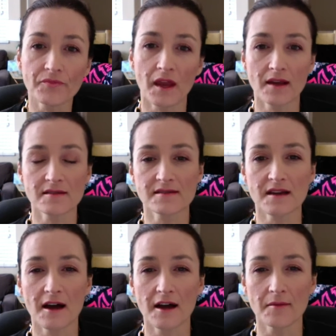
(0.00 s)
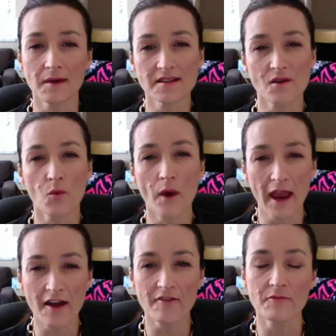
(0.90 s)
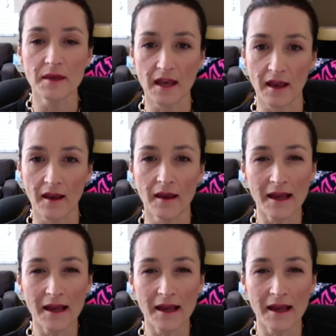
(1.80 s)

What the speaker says: It's a way of being.